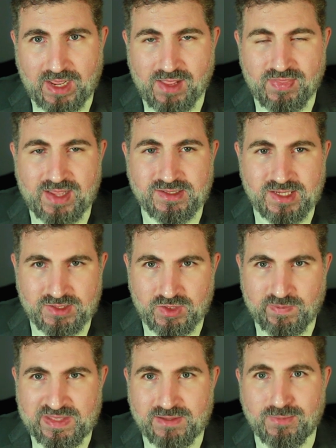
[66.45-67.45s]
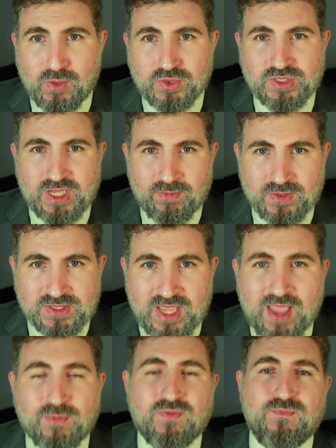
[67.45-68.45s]
and that tends to be the most common
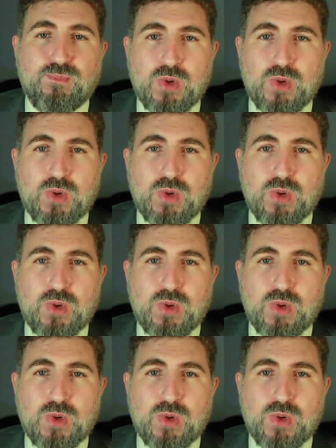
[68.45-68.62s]
type of